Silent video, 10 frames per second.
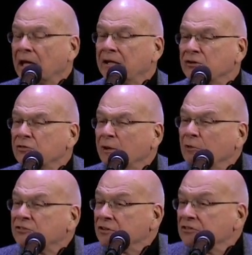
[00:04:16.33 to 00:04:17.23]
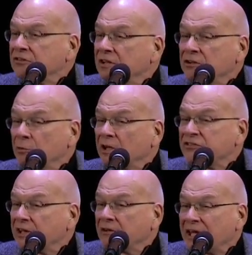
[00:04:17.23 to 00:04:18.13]
And here's what I want you to see. You
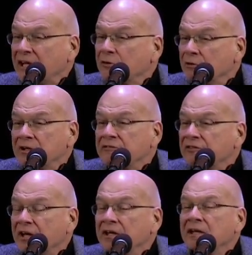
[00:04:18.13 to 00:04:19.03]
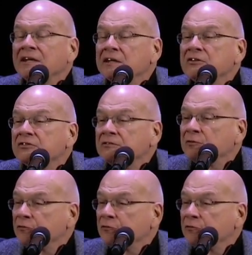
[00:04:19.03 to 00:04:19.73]
realize how category defying it is